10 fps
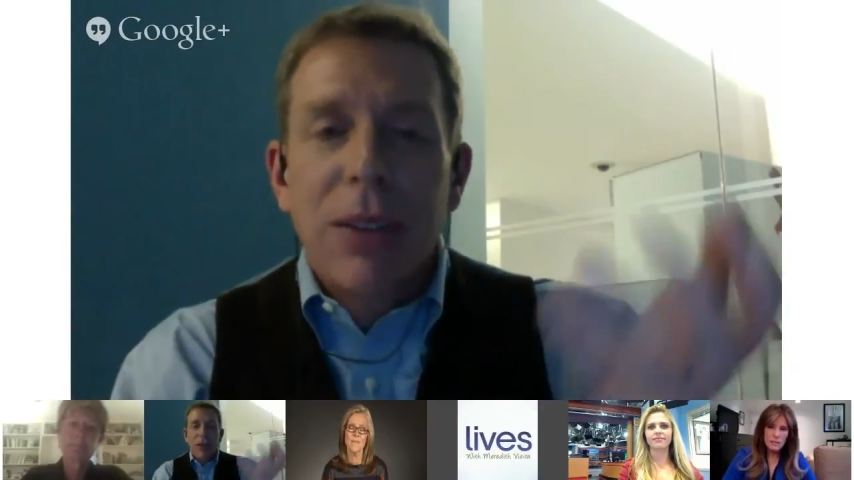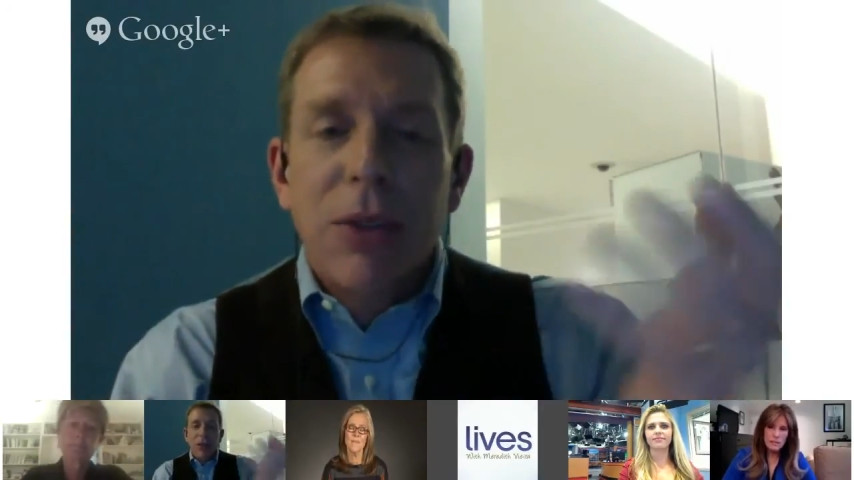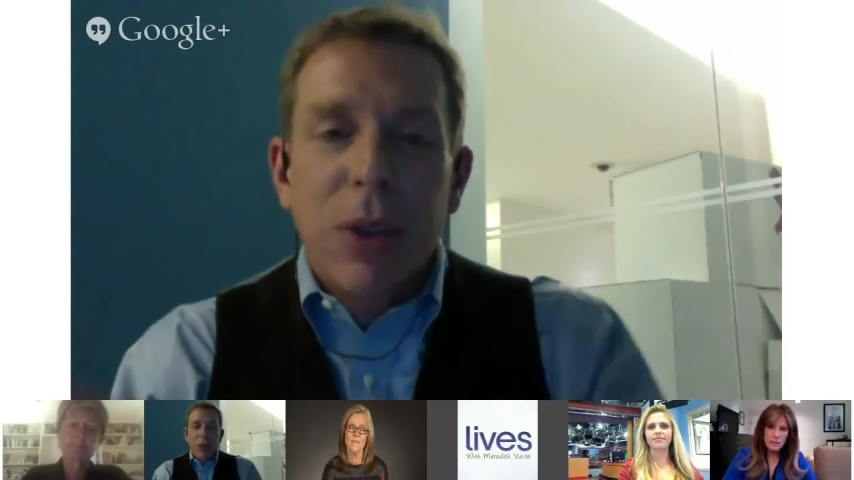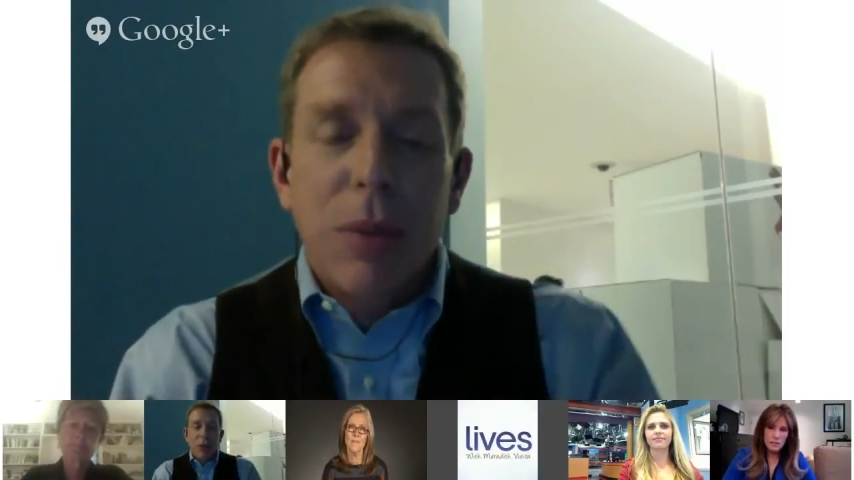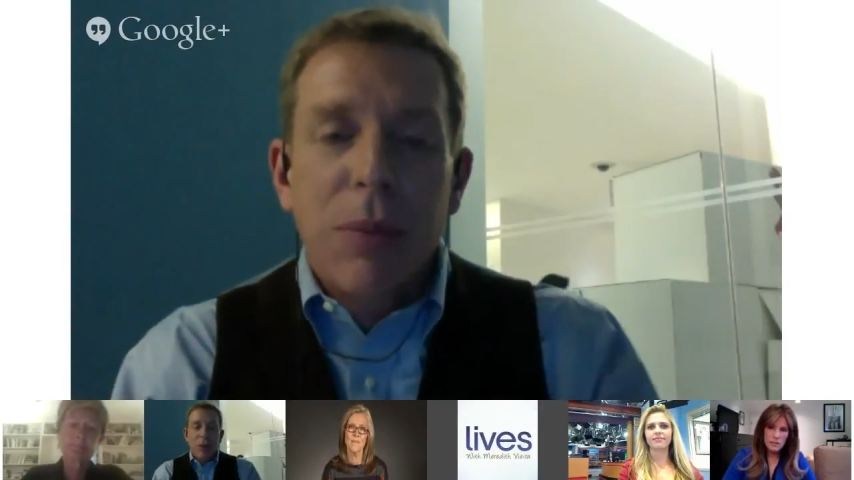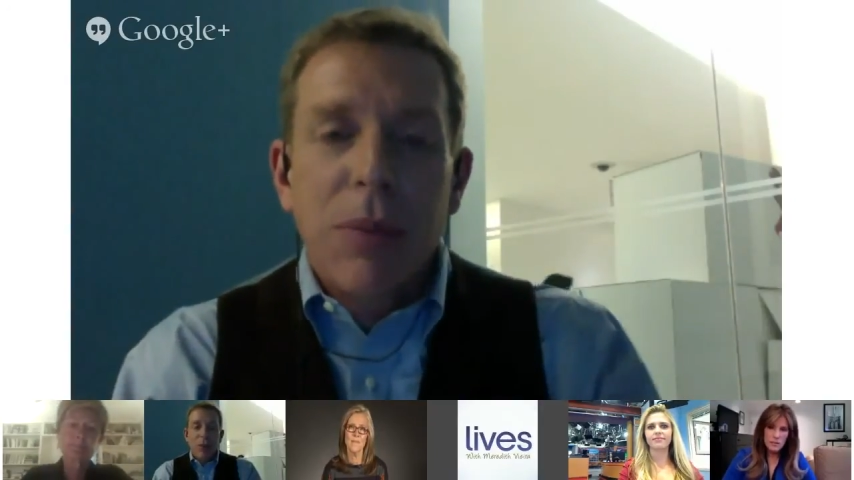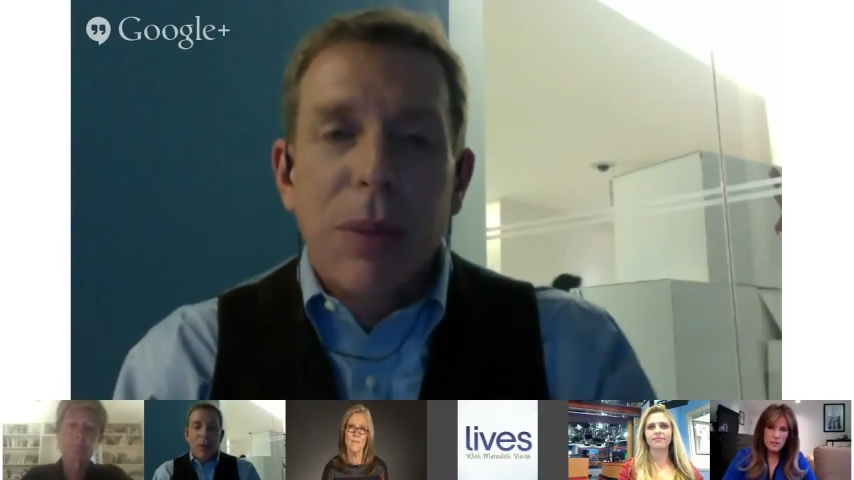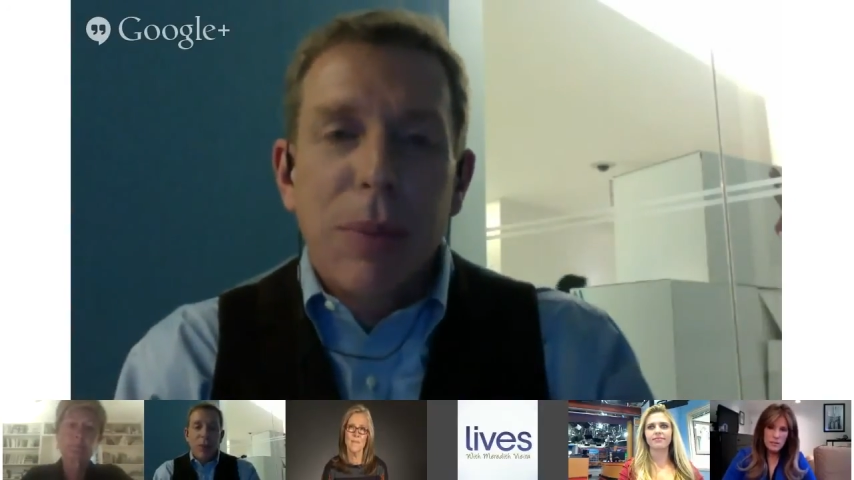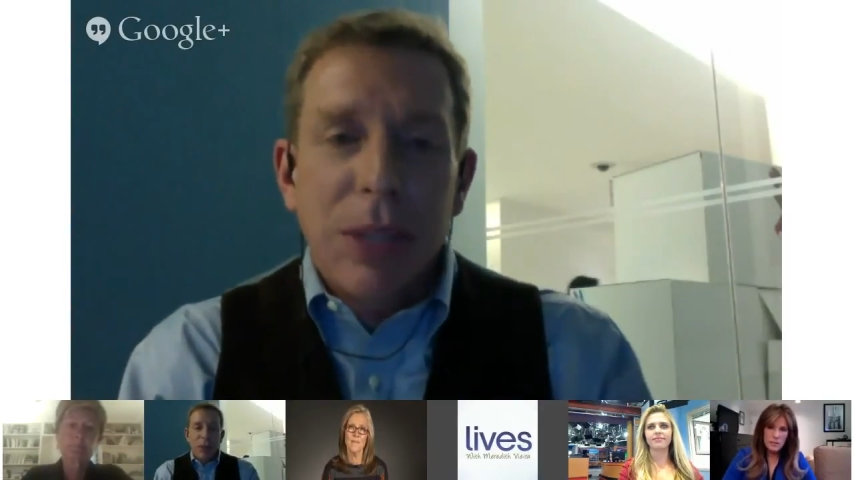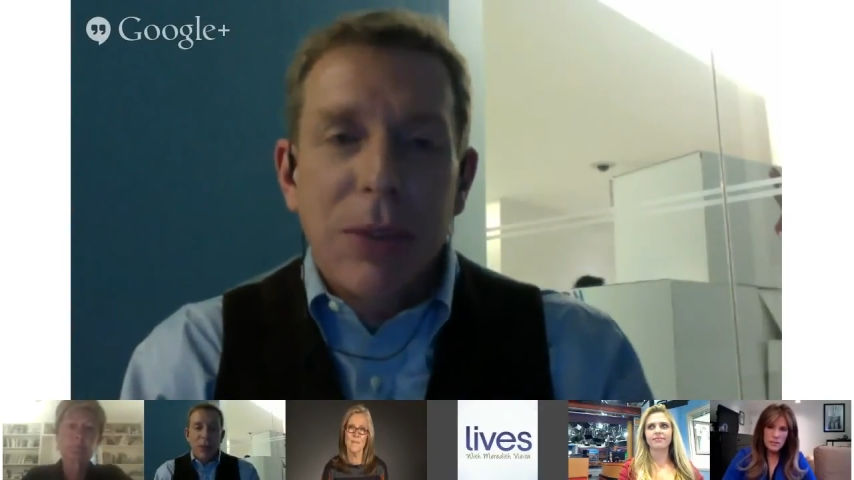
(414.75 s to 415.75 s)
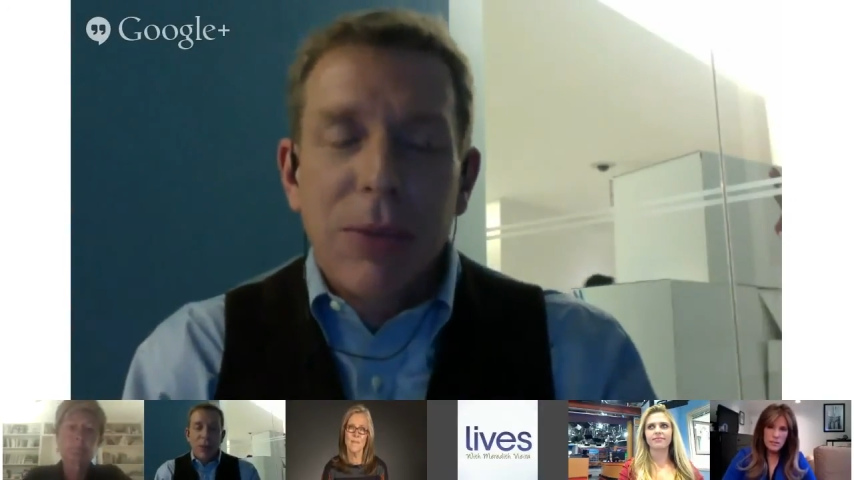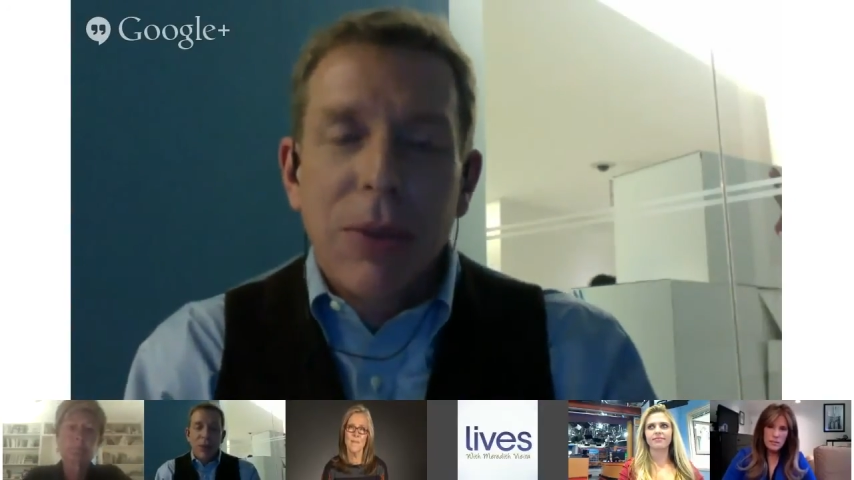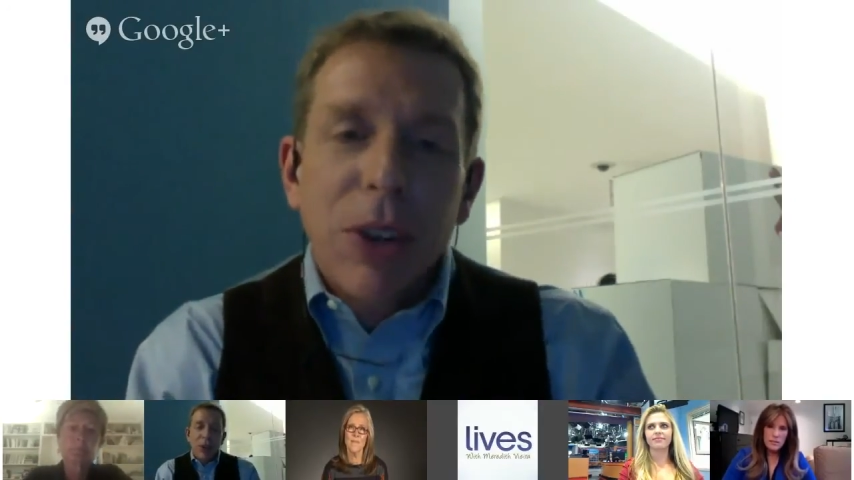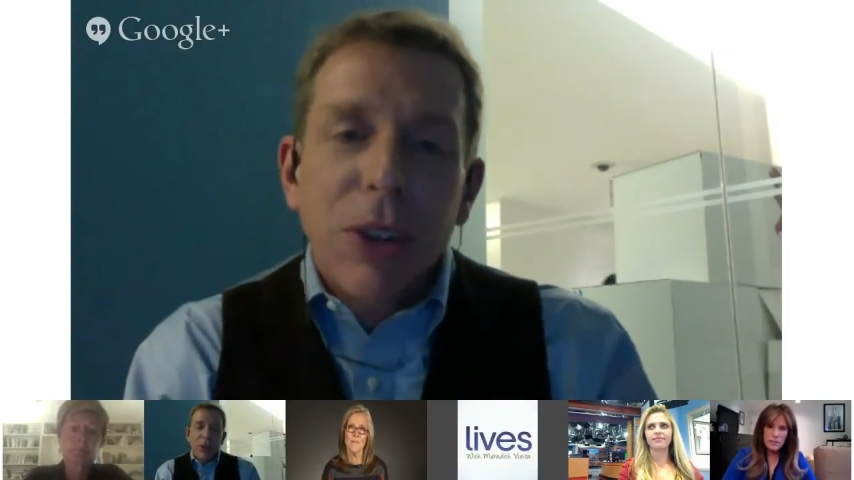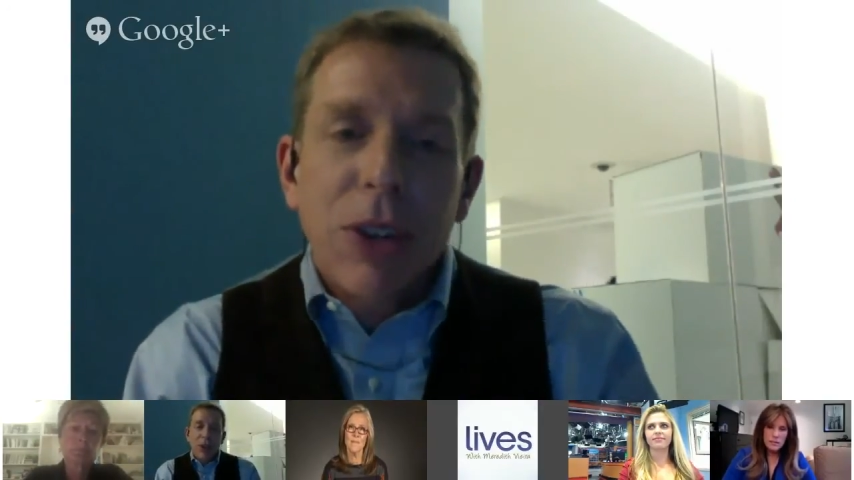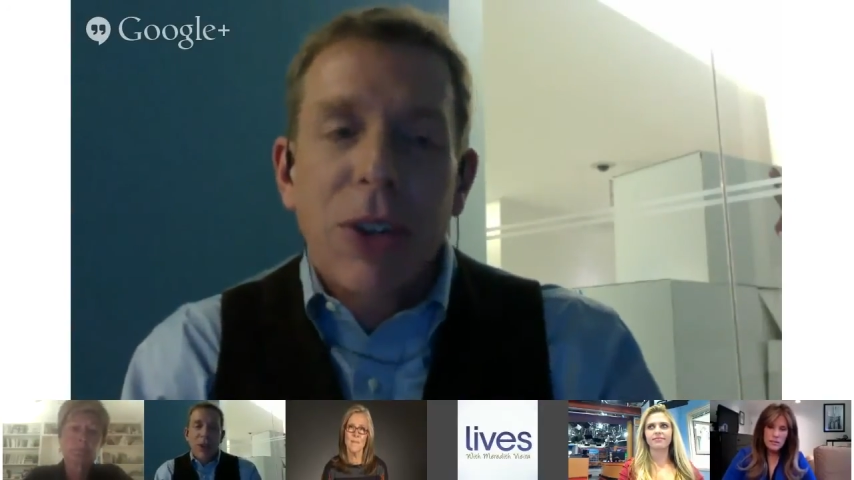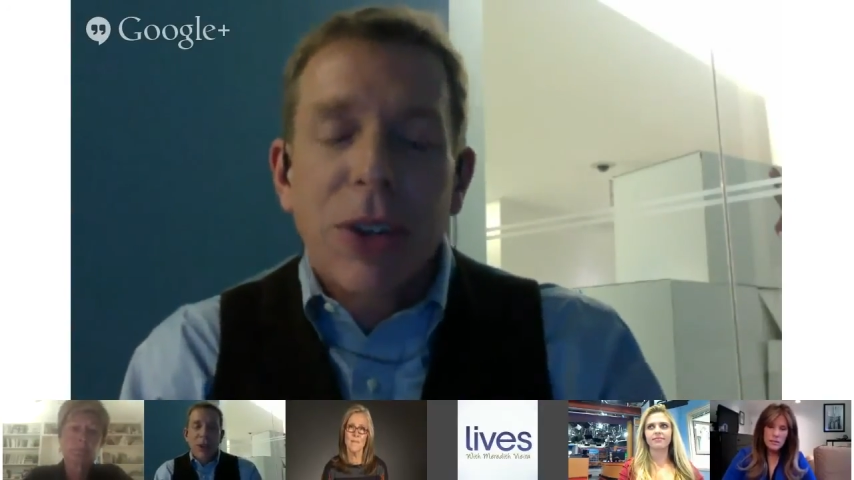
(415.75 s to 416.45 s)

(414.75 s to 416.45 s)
trump a piece of furniture.